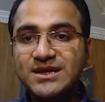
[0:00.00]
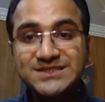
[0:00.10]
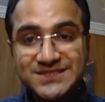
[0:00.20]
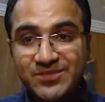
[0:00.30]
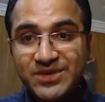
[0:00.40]

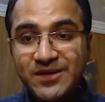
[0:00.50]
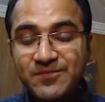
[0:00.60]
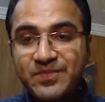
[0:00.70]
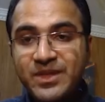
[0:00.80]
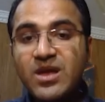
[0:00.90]
In
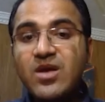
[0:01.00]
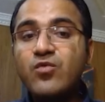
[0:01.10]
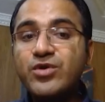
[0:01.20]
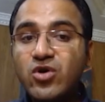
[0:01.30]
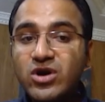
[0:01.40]
summary,
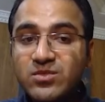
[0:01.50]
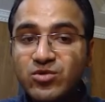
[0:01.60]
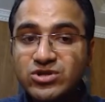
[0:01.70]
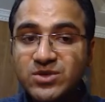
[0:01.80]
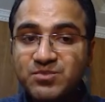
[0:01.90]
we talked
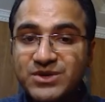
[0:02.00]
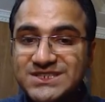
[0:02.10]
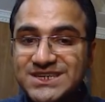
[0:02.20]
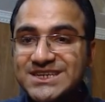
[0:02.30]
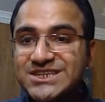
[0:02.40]
about the
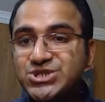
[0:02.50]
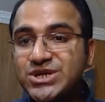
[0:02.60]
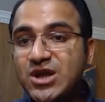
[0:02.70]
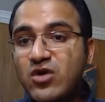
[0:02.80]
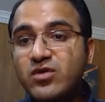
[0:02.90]

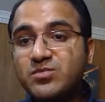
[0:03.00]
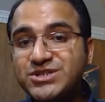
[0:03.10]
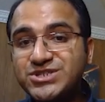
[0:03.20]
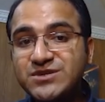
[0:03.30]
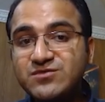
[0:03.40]
presentation of a
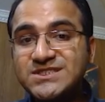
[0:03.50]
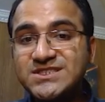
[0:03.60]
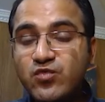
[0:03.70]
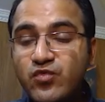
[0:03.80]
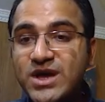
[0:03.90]
patient with
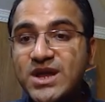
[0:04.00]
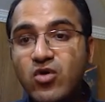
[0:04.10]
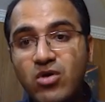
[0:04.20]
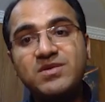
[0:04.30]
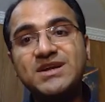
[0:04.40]
severe
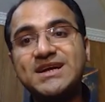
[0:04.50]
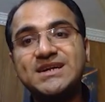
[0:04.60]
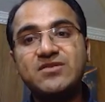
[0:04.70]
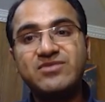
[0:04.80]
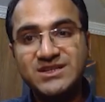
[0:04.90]

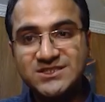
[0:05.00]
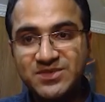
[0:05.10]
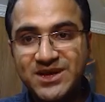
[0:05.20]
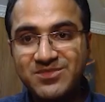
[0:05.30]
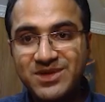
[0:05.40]
complicated
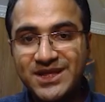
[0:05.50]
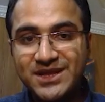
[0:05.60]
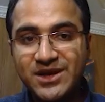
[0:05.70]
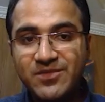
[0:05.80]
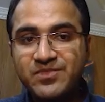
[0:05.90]
falciparum
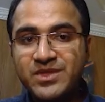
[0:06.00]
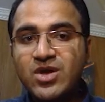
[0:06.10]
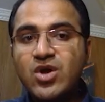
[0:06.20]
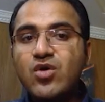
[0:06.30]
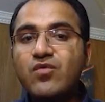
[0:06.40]
malaria.
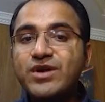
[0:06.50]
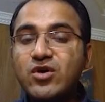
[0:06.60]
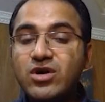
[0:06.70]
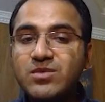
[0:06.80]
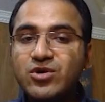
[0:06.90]
We
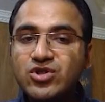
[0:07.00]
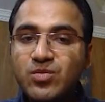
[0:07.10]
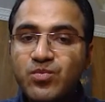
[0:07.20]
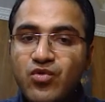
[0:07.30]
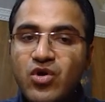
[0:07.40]
talked about
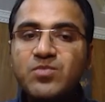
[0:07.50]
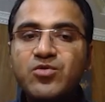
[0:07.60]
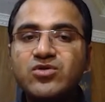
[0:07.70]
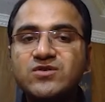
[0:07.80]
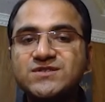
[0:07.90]
the poor
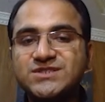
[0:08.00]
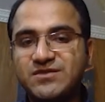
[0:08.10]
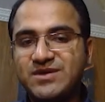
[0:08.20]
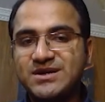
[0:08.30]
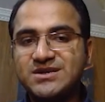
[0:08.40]

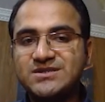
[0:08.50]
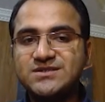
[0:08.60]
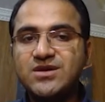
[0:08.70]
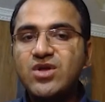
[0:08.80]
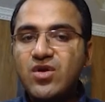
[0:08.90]
prognostic
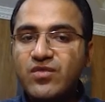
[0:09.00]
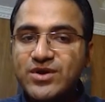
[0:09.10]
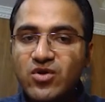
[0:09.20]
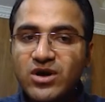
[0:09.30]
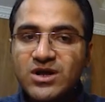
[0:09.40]
factors.
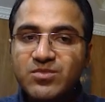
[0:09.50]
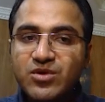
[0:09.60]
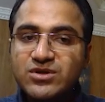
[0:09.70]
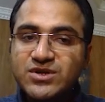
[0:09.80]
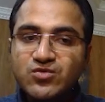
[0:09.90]
We talked
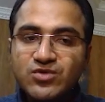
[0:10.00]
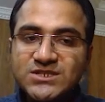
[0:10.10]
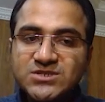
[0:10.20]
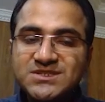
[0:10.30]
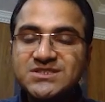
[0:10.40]
about the two
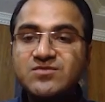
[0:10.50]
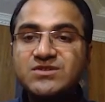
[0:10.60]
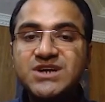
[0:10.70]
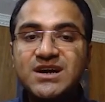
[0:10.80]
regimens in which